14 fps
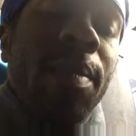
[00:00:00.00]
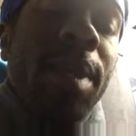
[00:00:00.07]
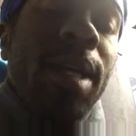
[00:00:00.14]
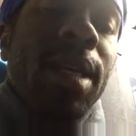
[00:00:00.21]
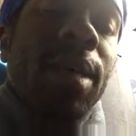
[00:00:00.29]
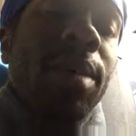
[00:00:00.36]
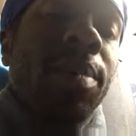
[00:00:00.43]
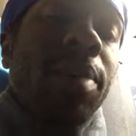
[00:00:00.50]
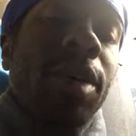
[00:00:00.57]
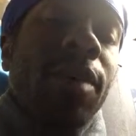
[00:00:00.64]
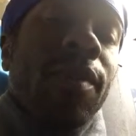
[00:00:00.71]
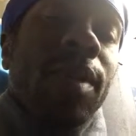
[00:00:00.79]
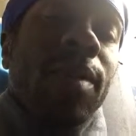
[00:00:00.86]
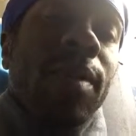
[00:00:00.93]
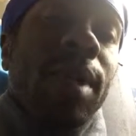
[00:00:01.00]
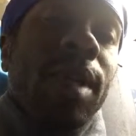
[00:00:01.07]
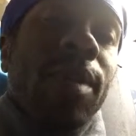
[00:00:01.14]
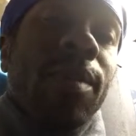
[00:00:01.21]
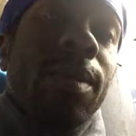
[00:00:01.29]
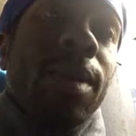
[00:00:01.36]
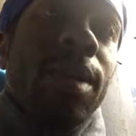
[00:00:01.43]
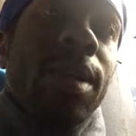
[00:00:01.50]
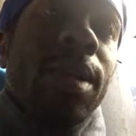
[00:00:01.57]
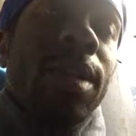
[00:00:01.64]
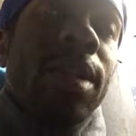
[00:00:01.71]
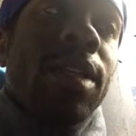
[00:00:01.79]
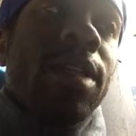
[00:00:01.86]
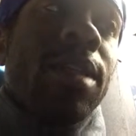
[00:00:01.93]
I mean a perfect way of working.
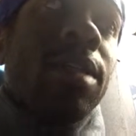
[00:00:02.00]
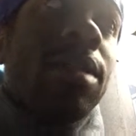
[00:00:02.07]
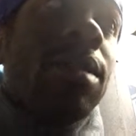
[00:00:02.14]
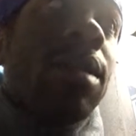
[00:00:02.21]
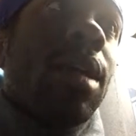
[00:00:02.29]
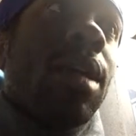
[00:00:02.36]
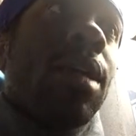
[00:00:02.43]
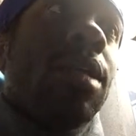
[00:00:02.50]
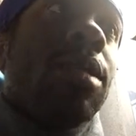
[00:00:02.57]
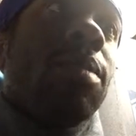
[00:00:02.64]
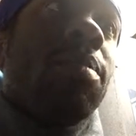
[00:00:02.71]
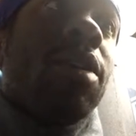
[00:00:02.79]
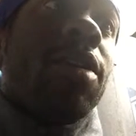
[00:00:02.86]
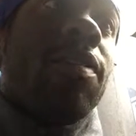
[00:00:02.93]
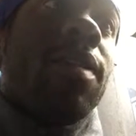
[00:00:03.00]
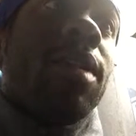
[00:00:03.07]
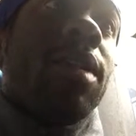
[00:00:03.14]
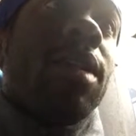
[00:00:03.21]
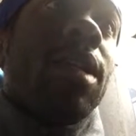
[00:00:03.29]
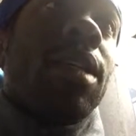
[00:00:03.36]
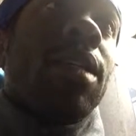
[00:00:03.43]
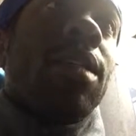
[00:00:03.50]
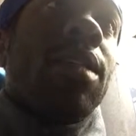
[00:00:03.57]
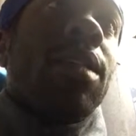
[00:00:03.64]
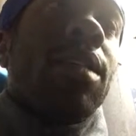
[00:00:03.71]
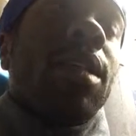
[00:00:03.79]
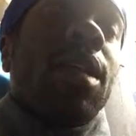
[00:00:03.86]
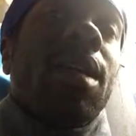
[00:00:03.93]
He's a perfect judge.
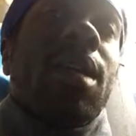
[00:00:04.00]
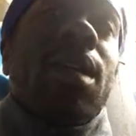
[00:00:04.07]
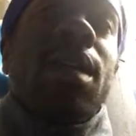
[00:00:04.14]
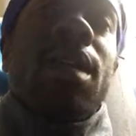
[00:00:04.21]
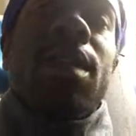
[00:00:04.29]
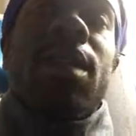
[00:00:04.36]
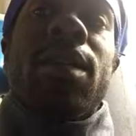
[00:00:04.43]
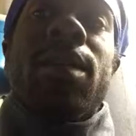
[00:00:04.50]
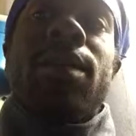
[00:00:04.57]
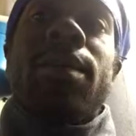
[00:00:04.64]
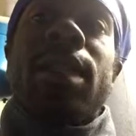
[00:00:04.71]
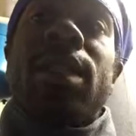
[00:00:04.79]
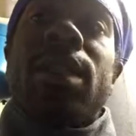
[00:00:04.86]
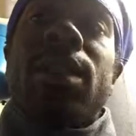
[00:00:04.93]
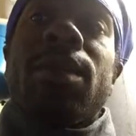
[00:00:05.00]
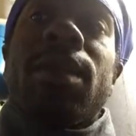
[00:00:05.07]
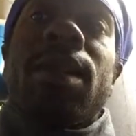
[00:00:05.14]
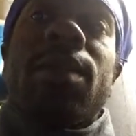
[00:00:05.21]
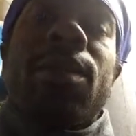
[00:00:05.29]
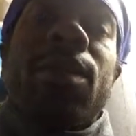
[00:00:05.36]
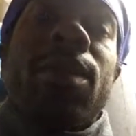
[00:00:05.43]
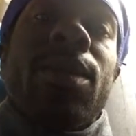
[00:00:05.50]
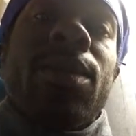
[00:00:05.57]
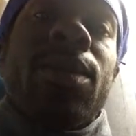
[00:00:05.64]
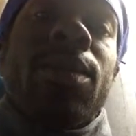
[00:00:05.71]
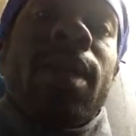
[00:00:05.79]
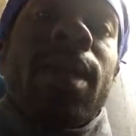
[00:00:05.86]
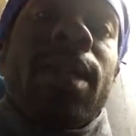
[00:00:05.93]
And that's just what I'm going
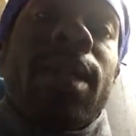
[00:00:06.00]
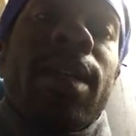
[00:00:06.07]
through right